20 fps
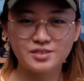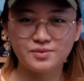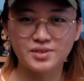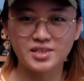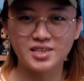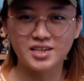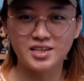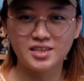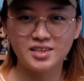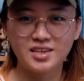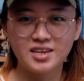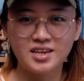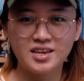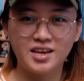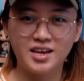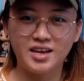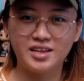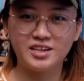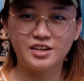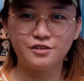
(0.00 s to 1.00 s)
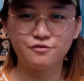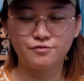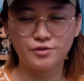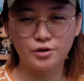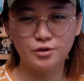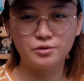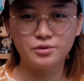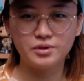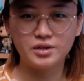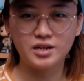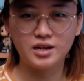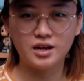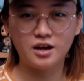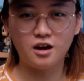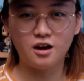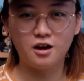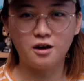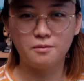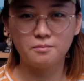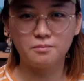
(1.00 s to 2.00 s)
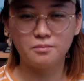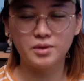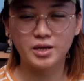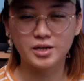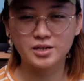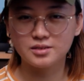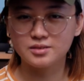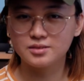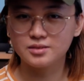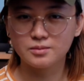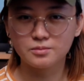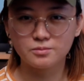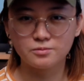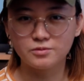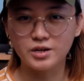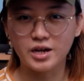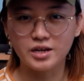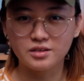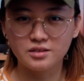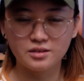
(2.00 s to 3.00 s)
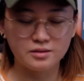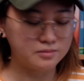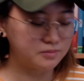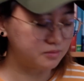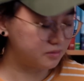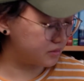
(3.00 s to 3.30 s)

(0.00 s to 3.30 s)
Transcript: with it, and I wrote like some random